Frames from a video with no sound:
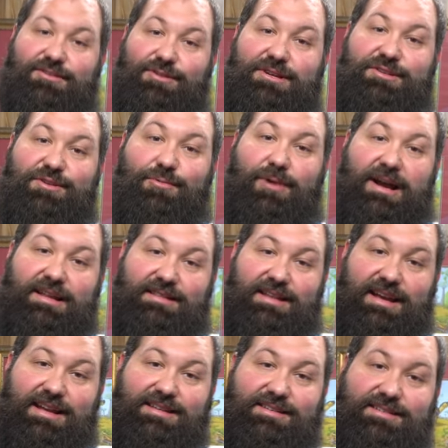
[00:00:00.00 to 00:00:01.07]
So he's a white
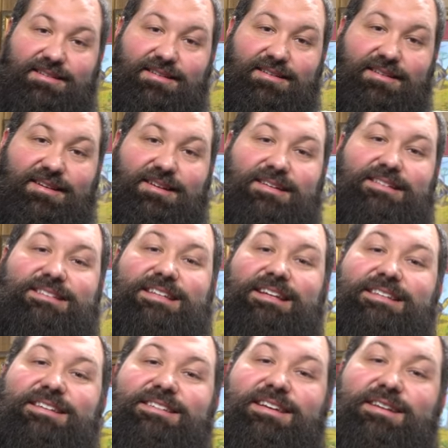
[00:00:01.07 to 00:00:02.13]
lace,
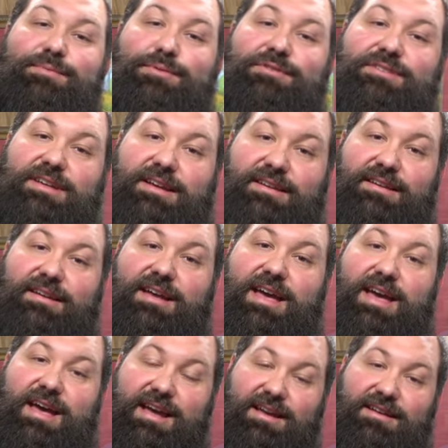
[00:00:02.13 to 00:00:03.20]
66%
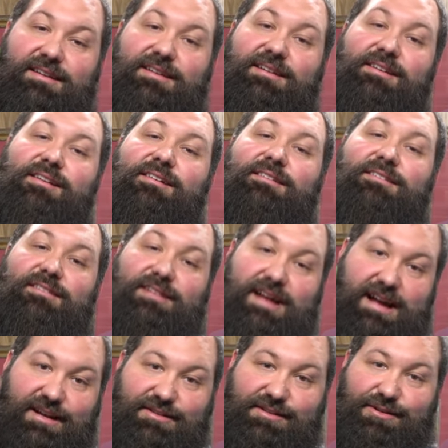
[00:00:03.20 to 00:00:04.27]
het
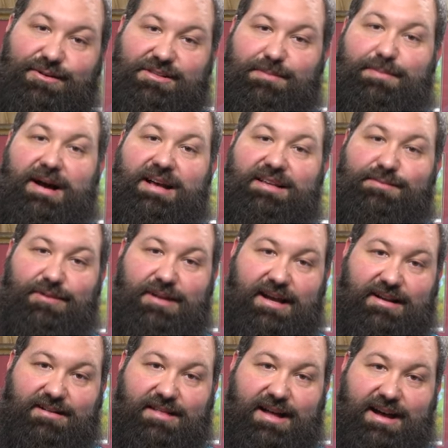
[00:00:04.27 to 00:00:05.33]
clown. So he's a possible
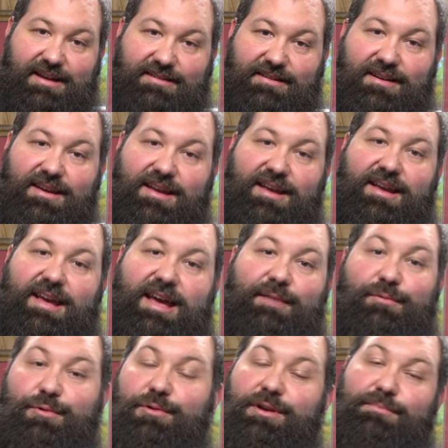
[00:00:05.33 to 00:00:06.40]
het clown, and
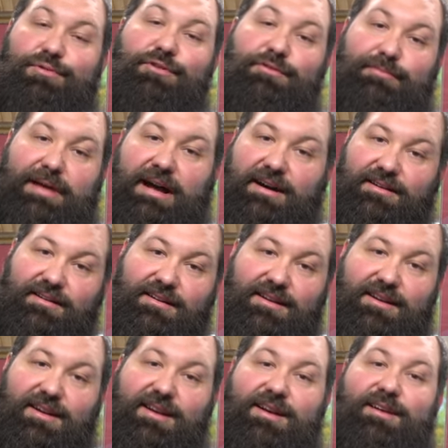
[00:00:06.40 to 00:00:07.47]
we want to prove him out.
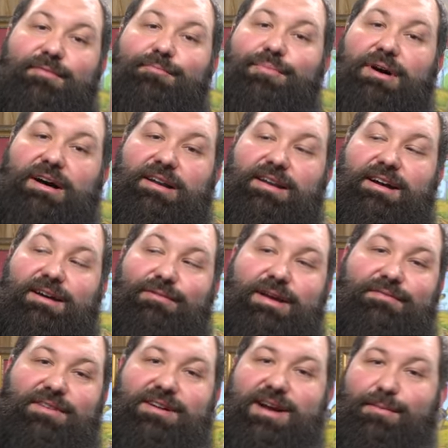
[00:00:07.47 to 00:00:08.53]
But we
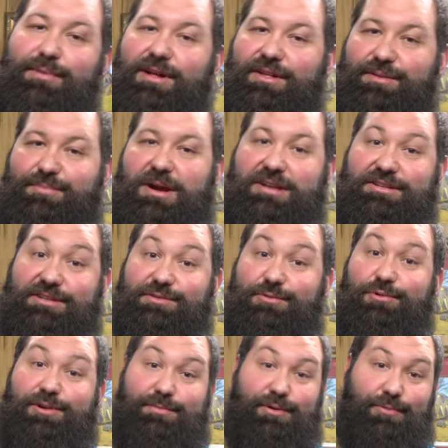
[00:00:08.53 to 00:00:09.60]
have a couple other projects we
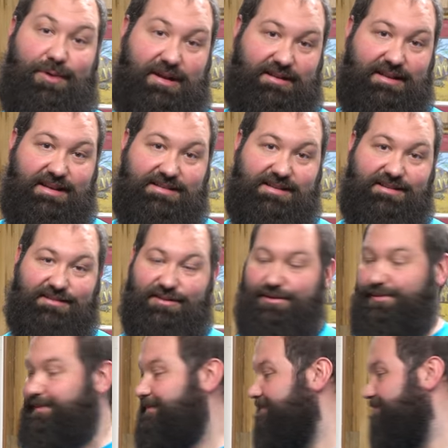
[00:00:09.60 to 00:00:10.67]
want to put white lace
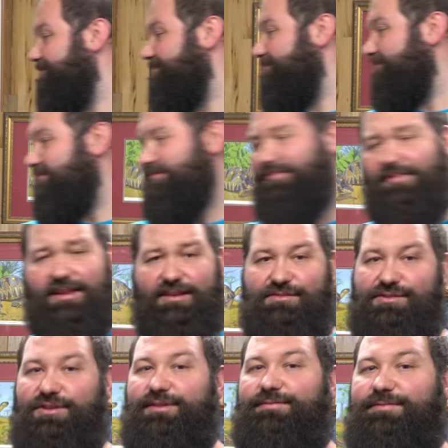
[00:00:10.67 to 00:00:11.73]
into.
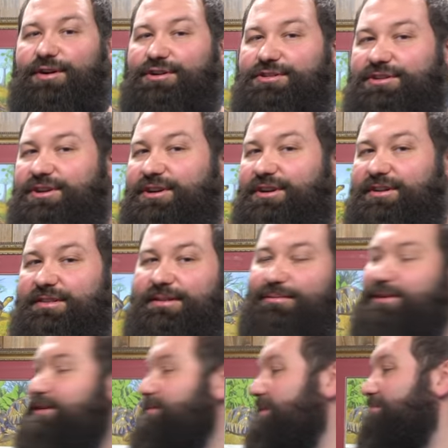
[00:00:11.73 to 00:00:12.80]
So the first girl that
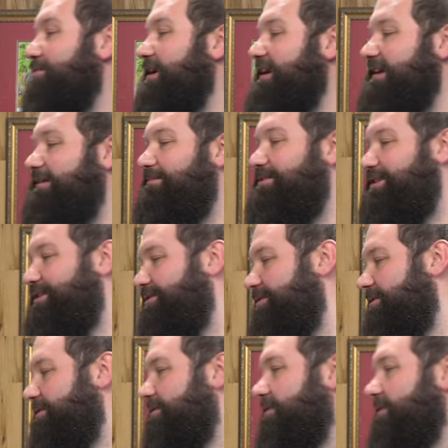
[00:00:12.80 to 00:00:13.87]
we're going to be breeding him to